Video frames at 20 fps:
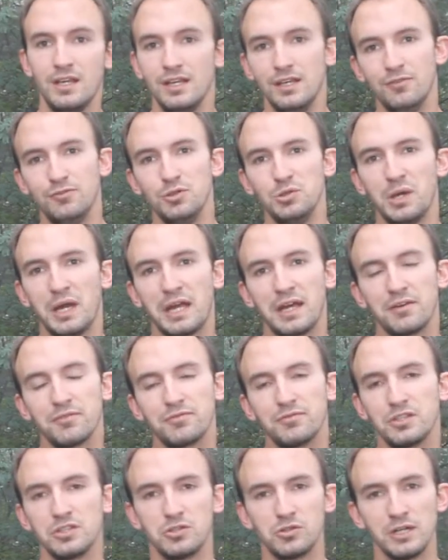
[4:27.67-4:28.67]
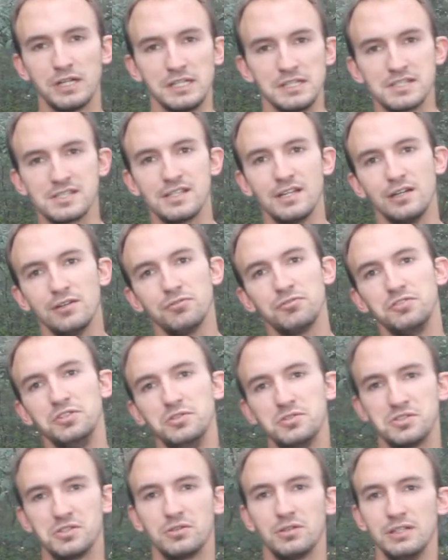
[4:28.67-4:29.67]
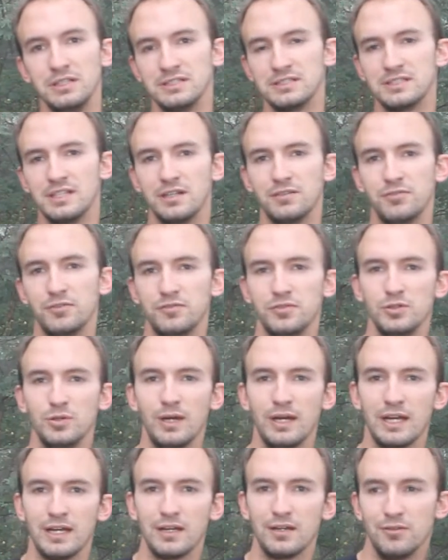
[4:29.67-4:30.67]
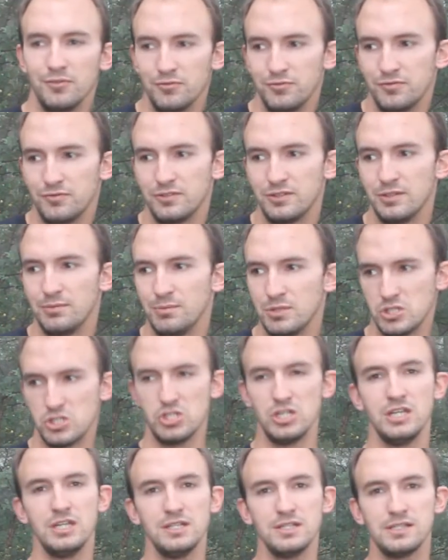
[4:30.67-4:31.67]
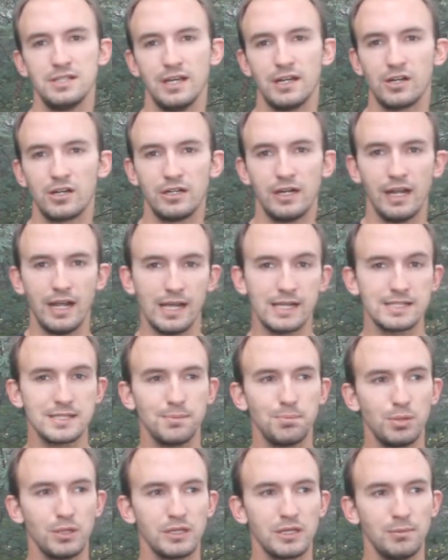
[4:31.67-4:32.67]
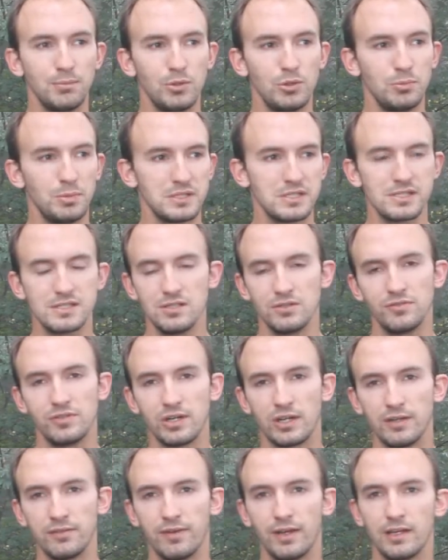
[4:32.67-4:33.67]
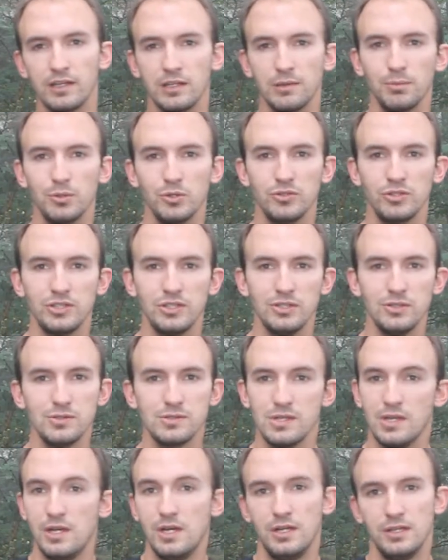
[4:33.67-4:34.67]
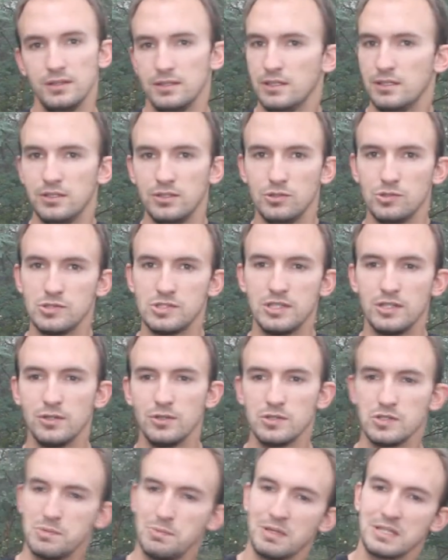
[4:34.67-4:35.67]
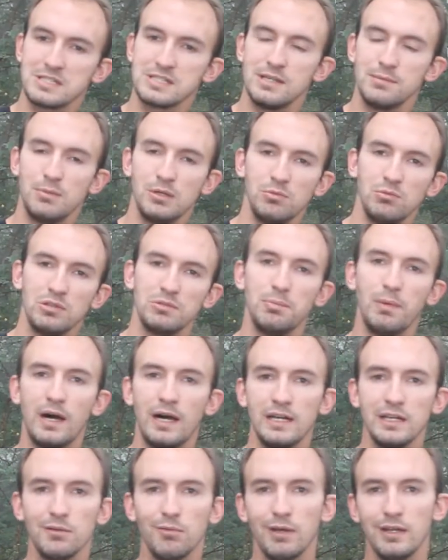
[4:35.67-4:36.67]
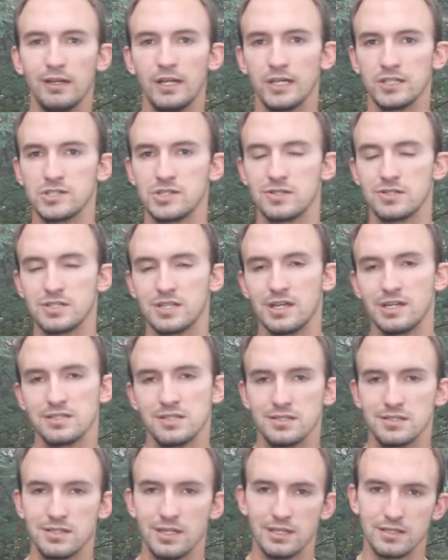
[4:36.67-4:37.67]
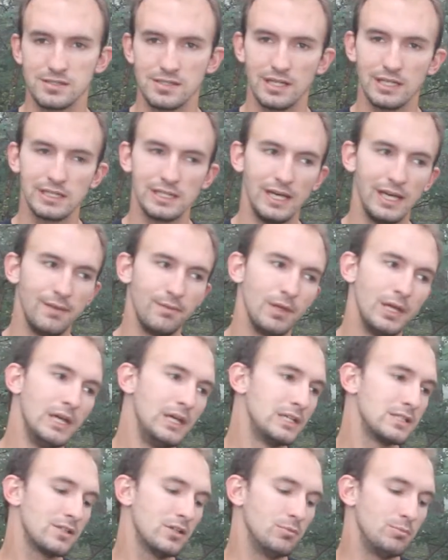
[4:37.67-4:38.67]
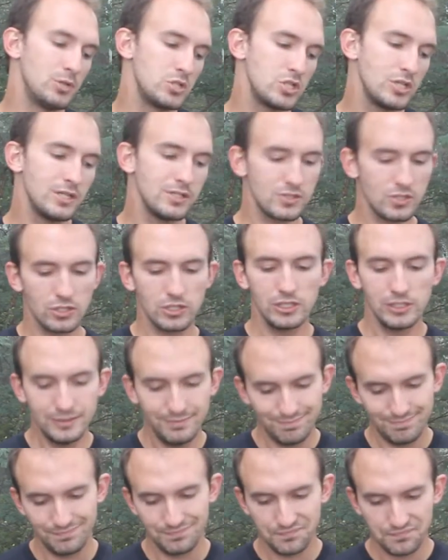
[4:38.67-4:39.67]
If you have the great stuff, use the great stuff. If you have the machines that aren't as applicable but still very valuable to use, then use those, mix them in with body weight exercises, things like that. So machines are good.